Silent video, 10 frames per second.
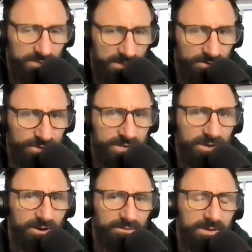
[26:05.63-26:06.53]
here you
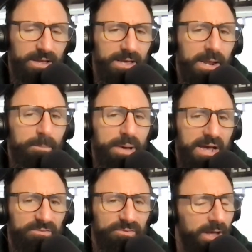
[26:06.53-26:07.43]
go, and kind of
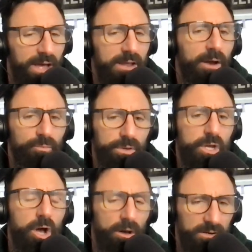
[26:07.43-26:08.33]
passed it on? I
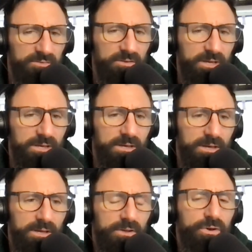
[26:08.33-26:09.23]
really honestly
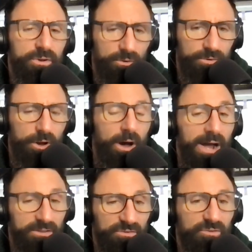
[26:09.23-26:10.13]
don't know.
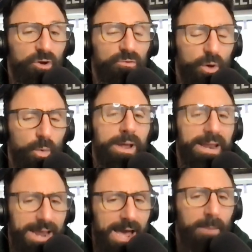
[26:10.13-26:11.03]
I just know that when
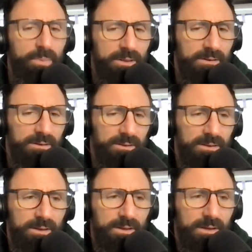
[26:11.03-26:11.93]
it happened,
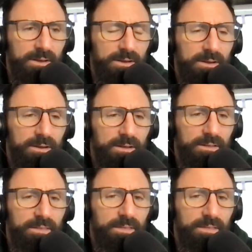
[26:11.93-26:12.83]

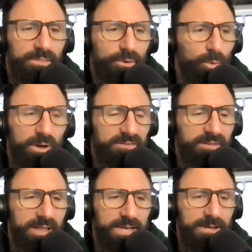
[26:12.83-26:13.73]
there
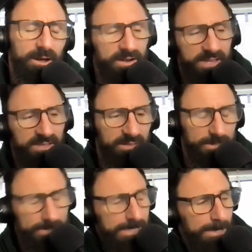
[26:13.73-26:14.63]
wasn't like on his end,
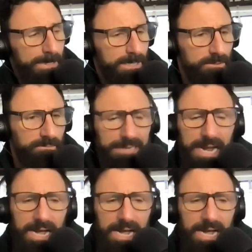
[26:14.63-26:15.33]
like, oh,